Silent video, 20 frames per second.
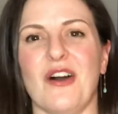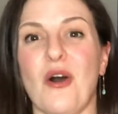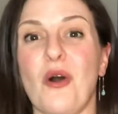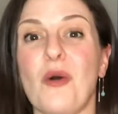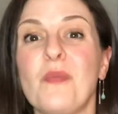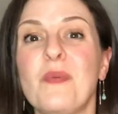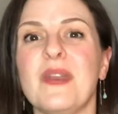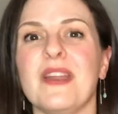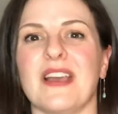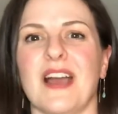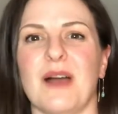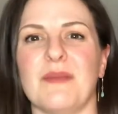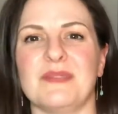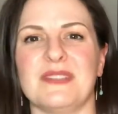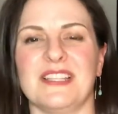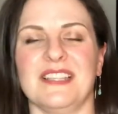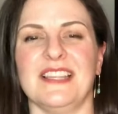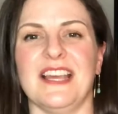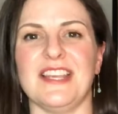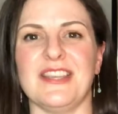opening up
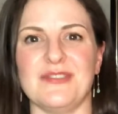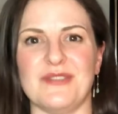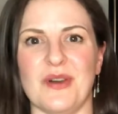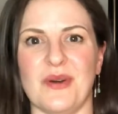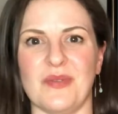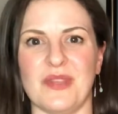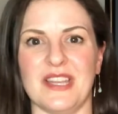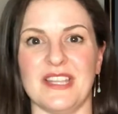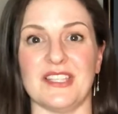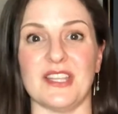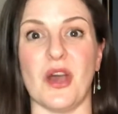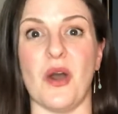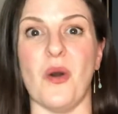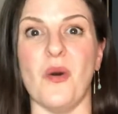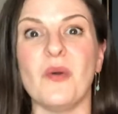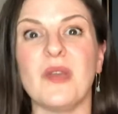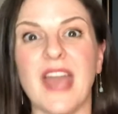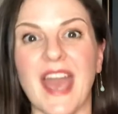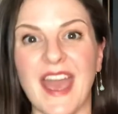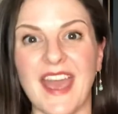to let you know that it's
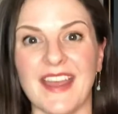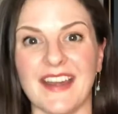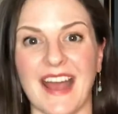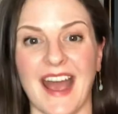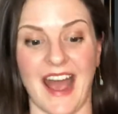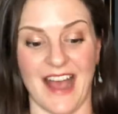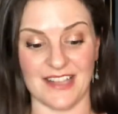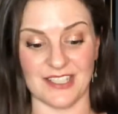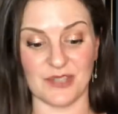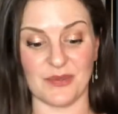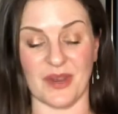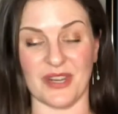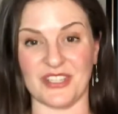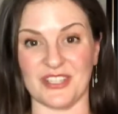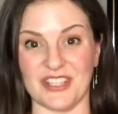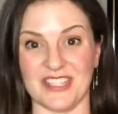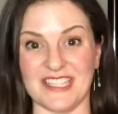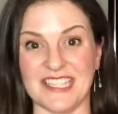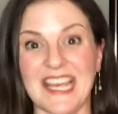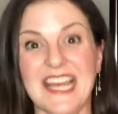okay to ask
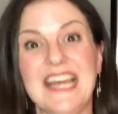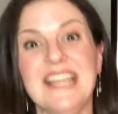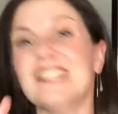questions,